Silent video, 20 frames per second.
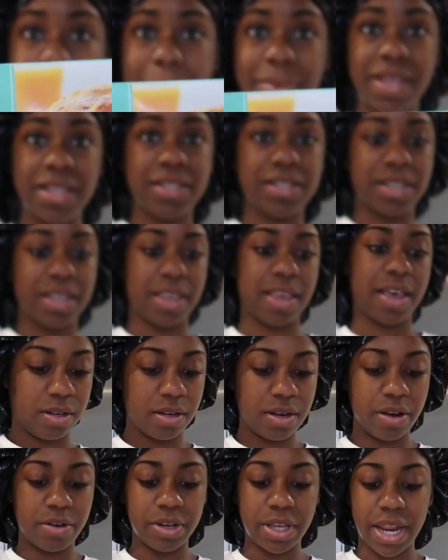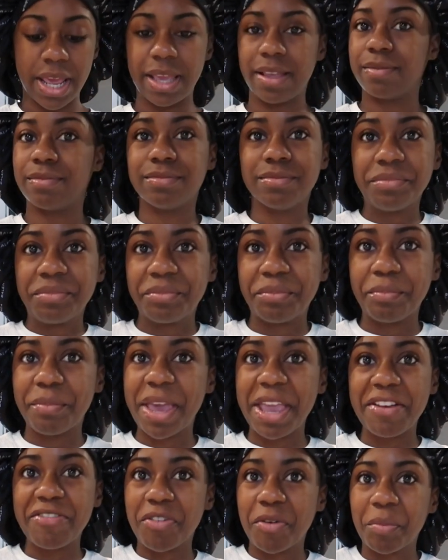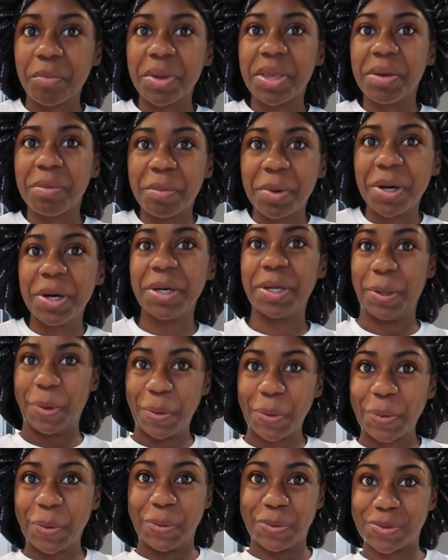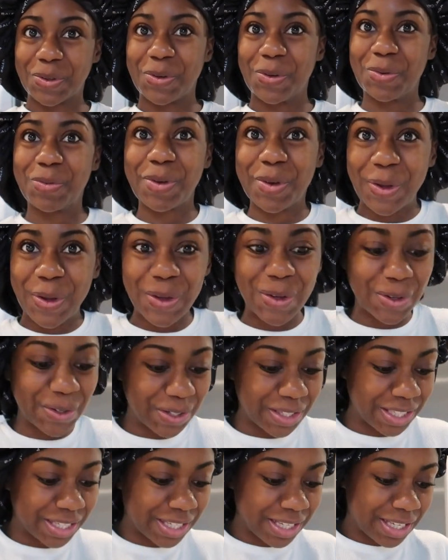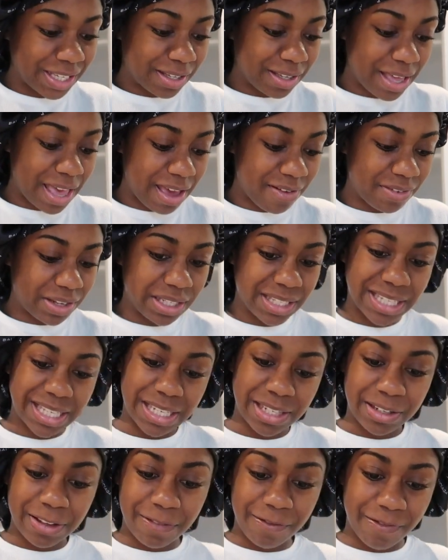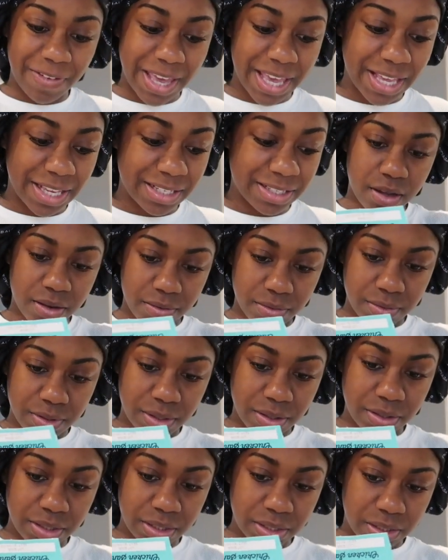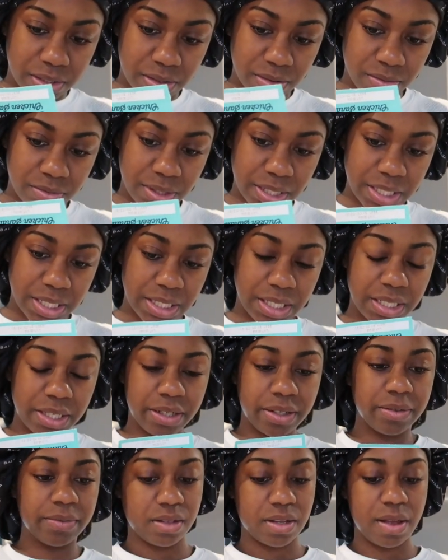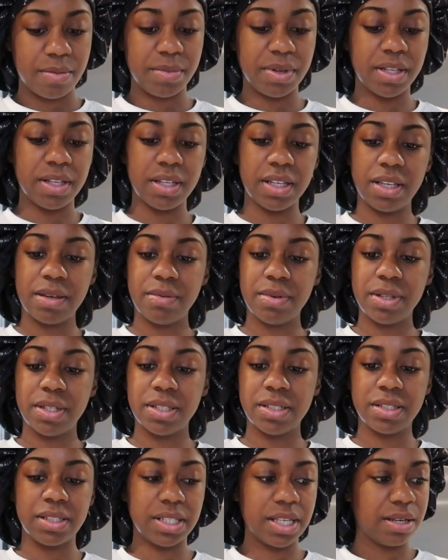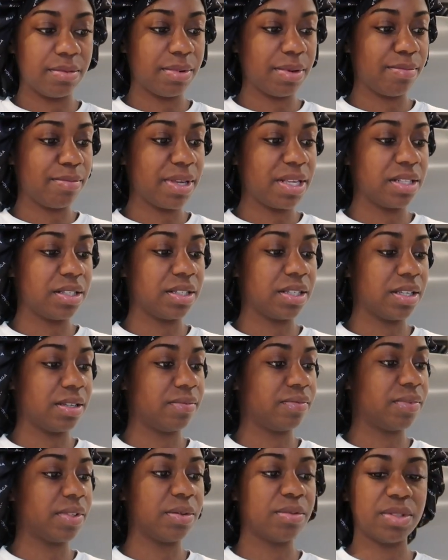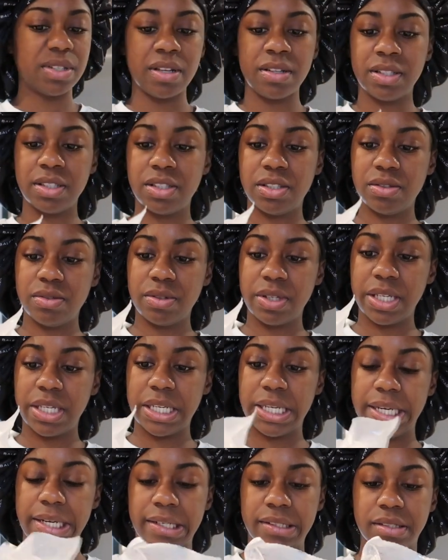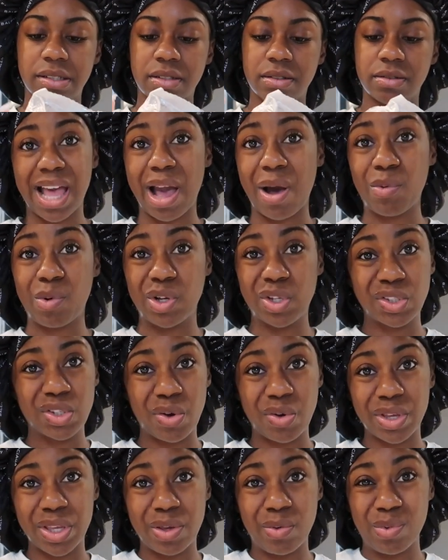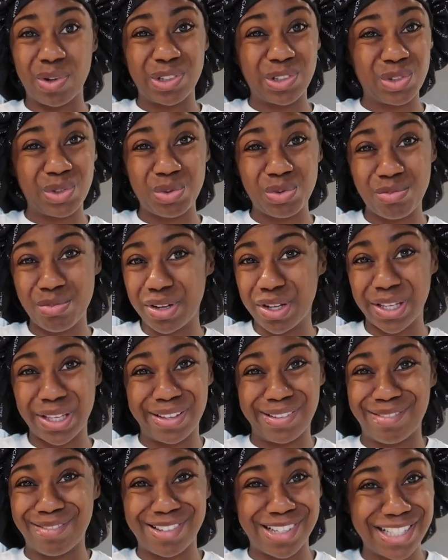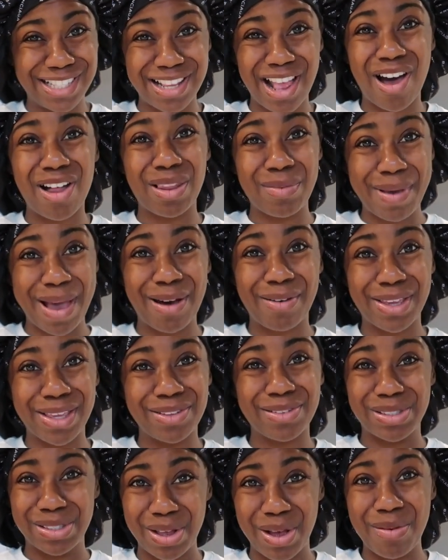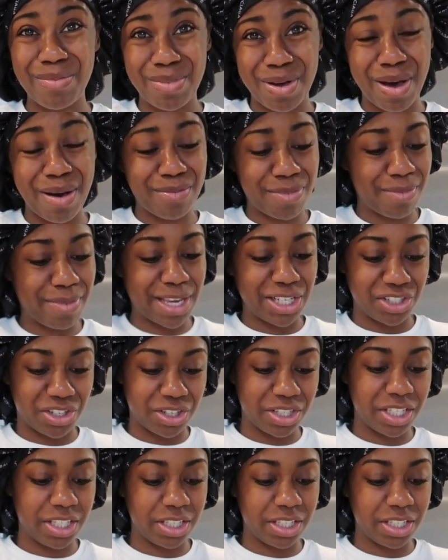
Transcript: biscuit. You know it ain't made for me, but it's gonna be good have a looking little fast. Oh, it was only two in here. So I'm cooking a little cinnamon biscuit. It was only two in here, so I was going to eat one too, but it's all about him, so I'm, I'm gonna make sure he